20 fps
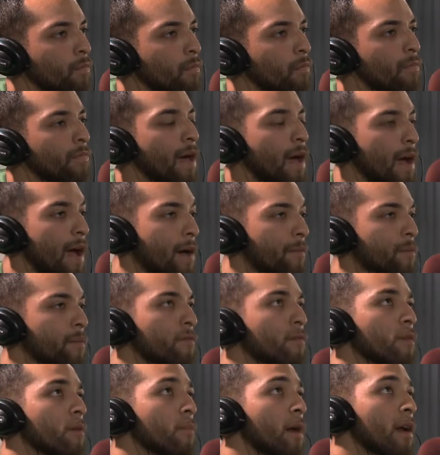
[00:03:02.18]
that happened
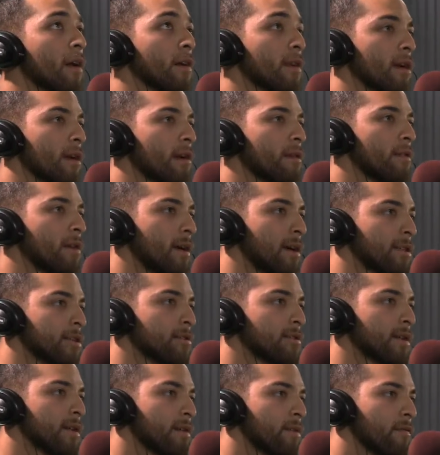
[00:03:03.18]
for about a year. The
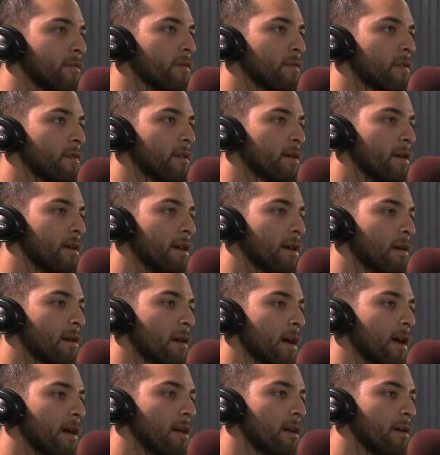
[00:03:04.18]
injury for a year,
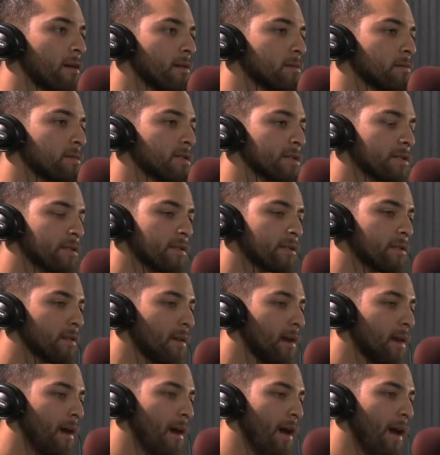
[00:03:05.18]
I just
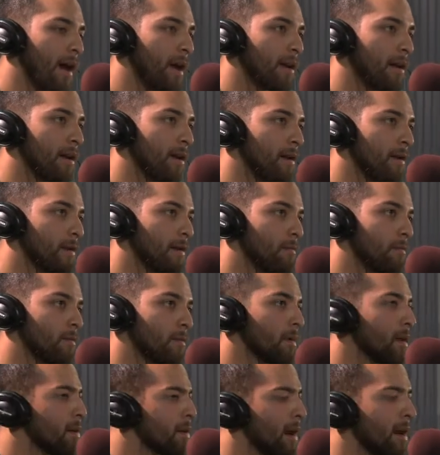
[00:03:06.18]
had an
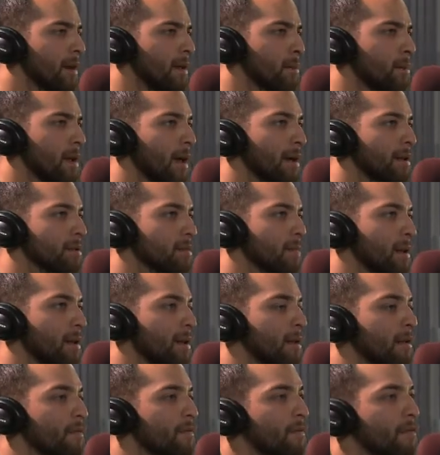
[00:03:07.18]
ID blast in my
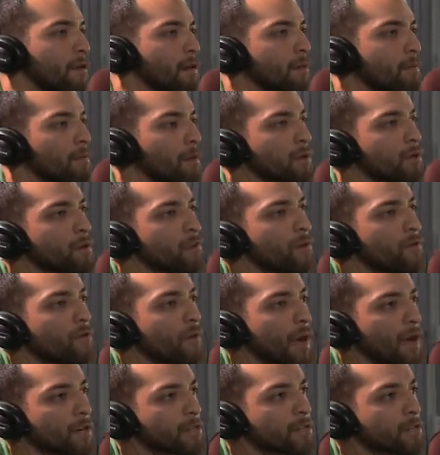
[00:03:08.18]
left foot, multiple
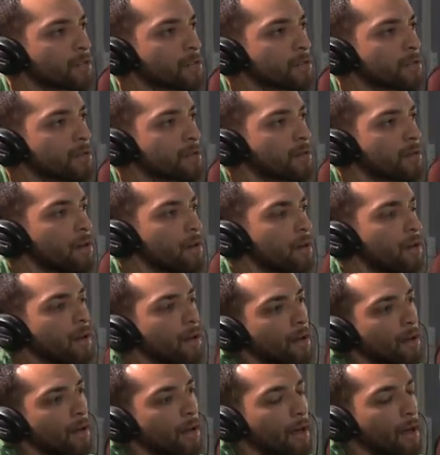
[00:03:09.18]
fractures,
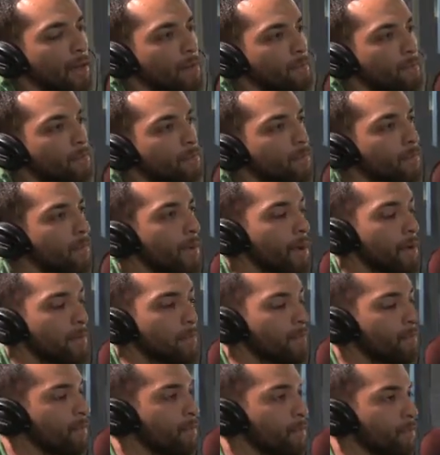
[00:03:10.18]
but
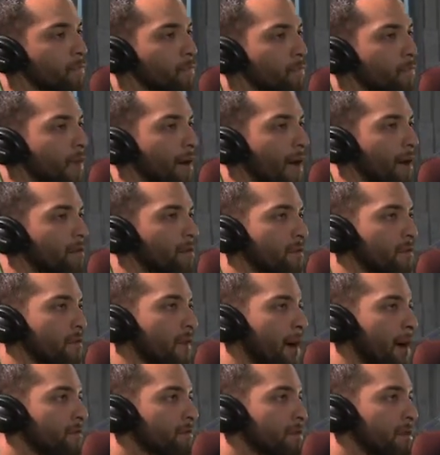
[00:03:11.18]
after
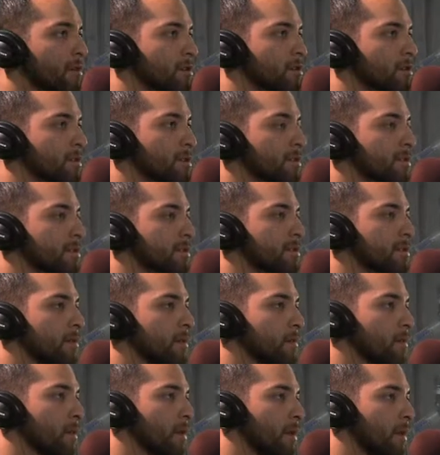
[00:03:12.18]
5 surgeries,
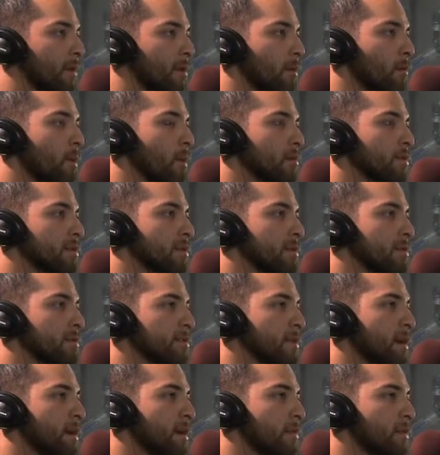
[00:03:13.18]
the bones
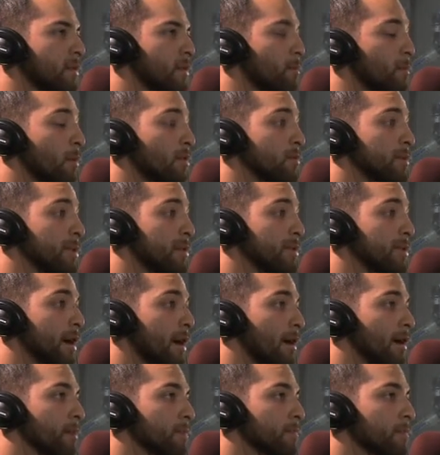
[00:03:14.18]
didn't
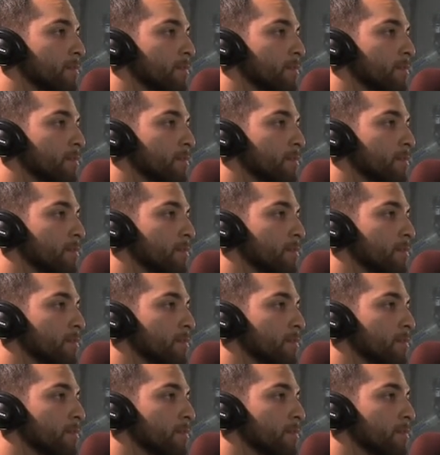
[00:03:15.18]
take.